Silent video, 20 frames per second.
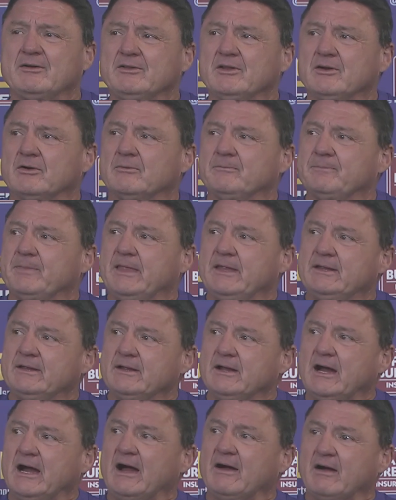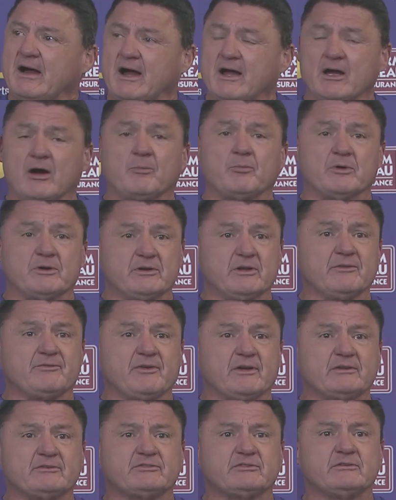you know, I help with
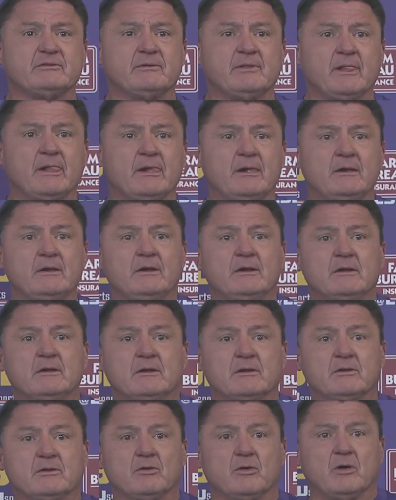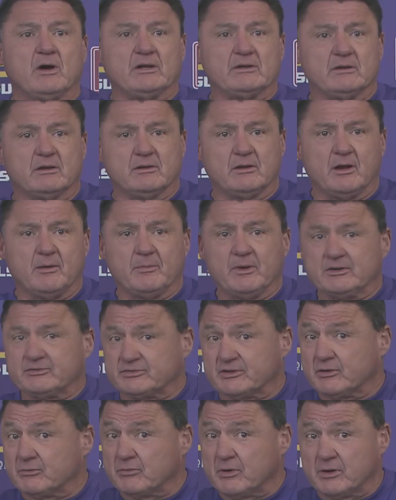defense. I may
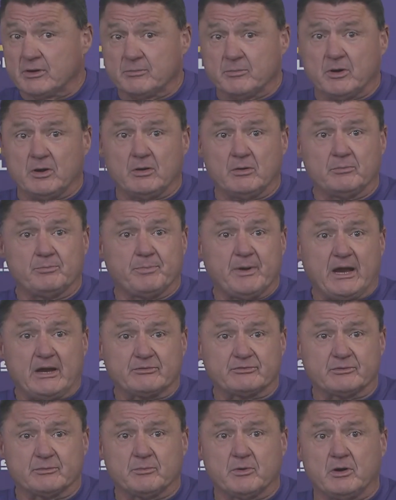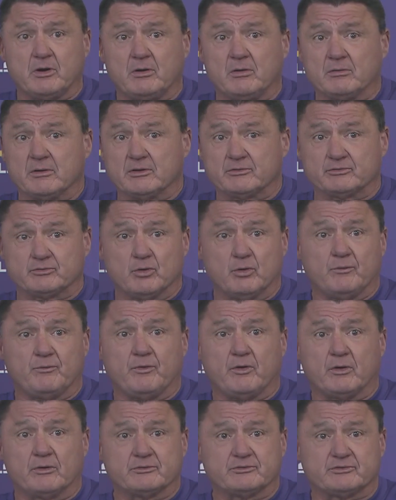say run the ball, pass the ball, let's go
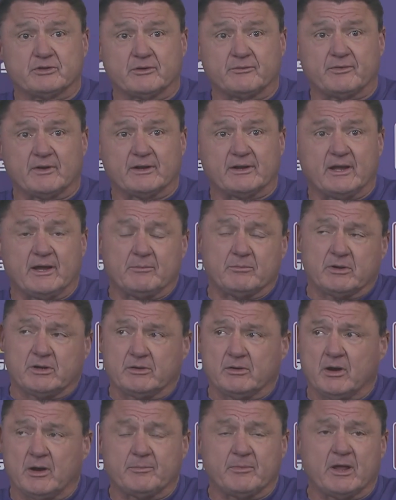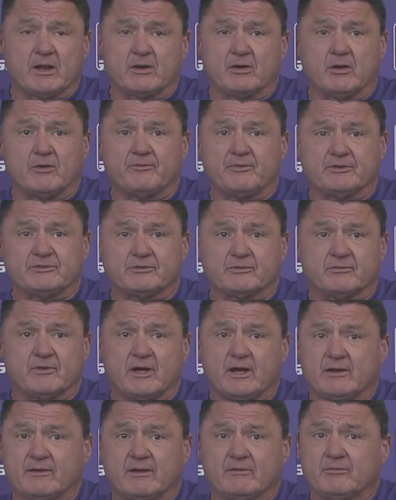forward, stuff like that. But, you know, I'm not an offensive
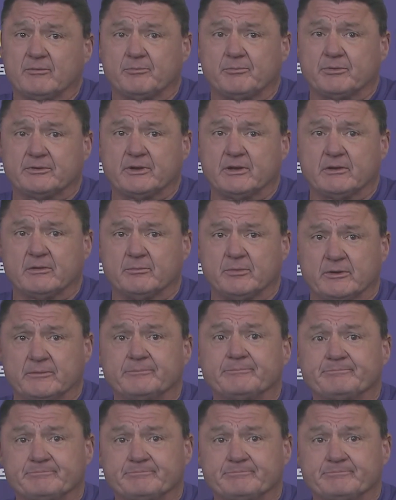guy. I never pretend to be.